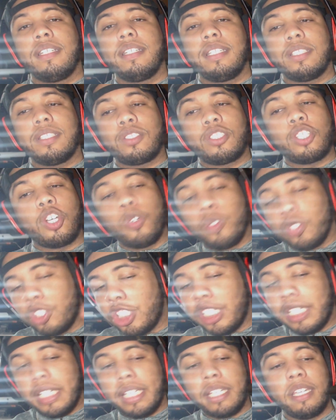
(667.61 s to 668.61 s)
This is the OG.
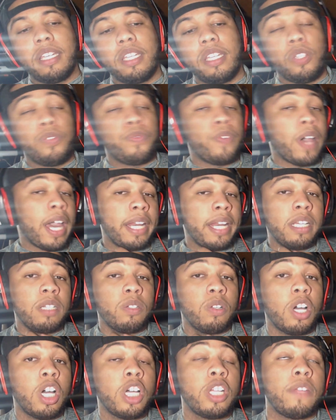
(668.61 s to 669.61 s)
You find,
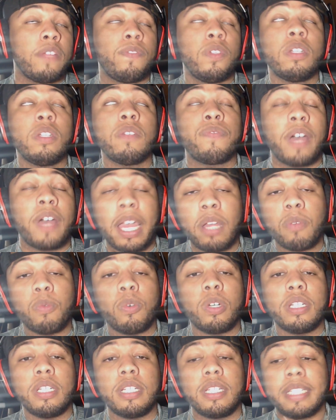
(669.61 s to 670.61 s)
if you can find
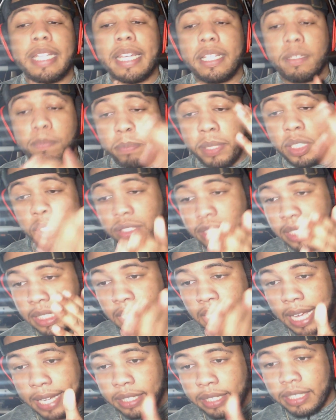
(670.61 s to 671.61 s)
one that built it
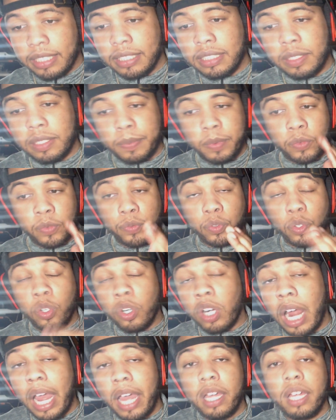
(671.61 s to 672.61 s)
like this
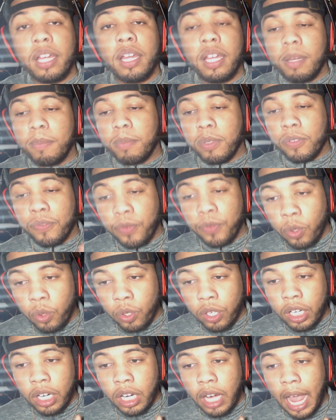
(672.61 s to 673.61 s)

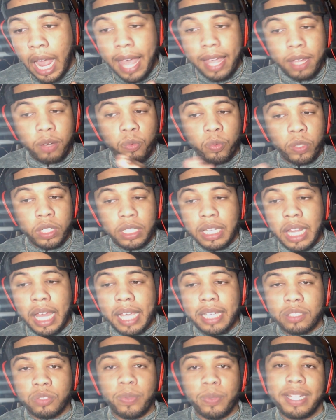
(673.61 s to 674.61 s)
before I
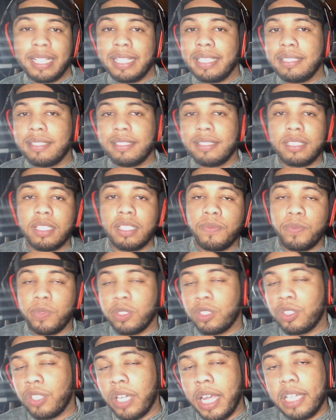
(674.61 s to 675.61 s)
realized Reckless and stuff
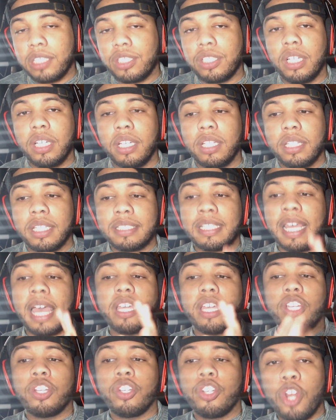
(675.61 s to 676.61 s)
was trash. This is how
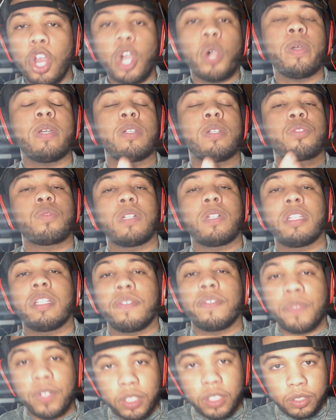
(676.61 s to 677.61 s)
you know it was one of the
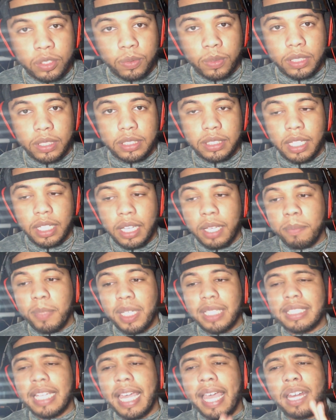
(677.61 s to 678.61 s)
first ones,
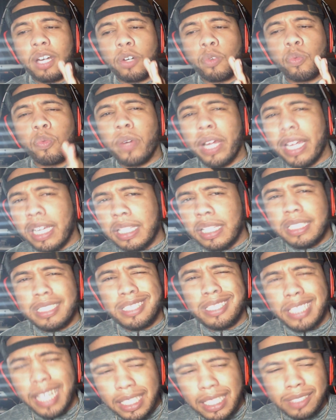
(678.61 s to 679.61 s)
because I had a
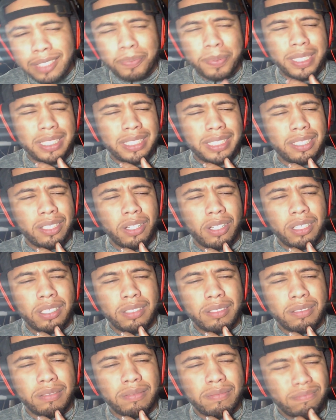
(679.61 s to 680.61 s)
Reckless chest piece on,
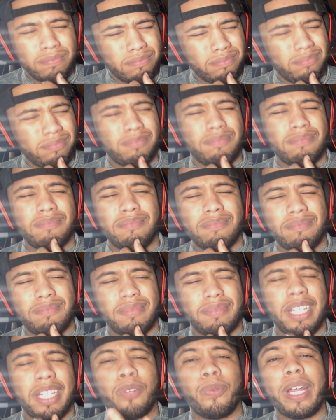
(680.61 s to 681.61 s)

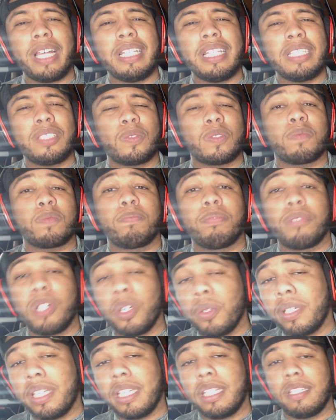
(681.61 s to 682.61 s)
and Reckless was
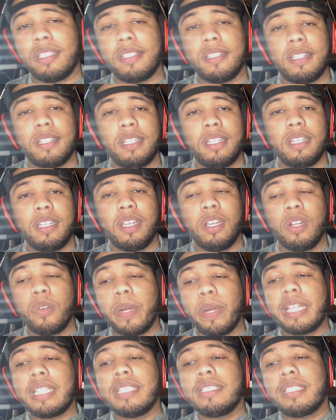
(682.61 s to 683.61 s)
broken.
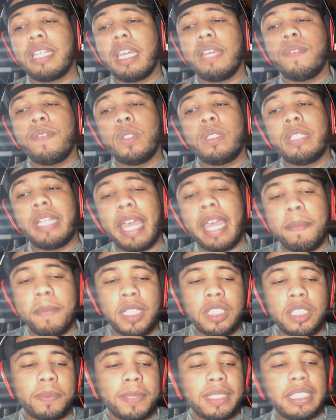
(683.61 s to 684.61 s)
Reckless gave you
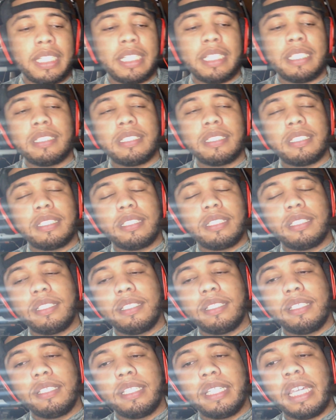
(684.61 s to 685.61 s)
damage but didn't
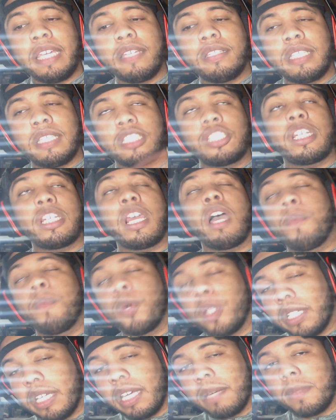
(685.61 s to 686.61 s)
dish out
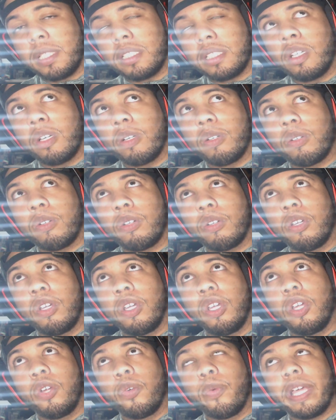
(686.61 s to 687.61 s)
more damage. No,
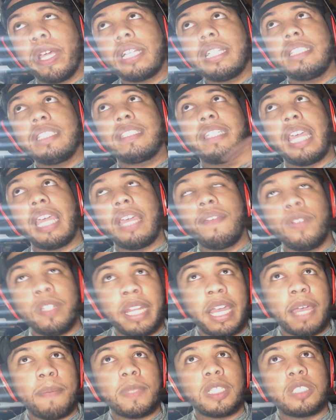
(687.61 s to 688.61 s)
Reckless gave you
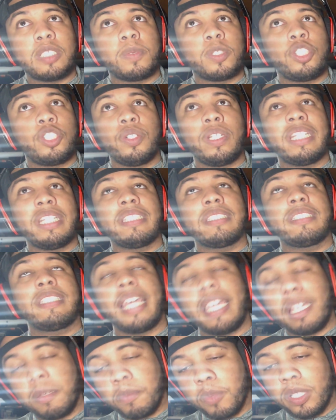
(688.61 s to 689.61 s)
damage but you didn't
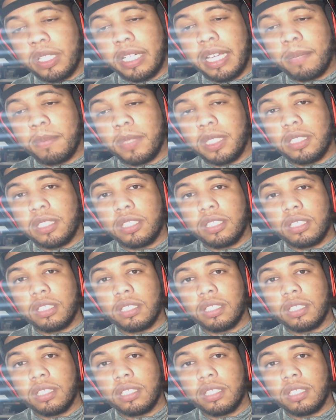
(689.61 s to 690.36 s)
take more damage.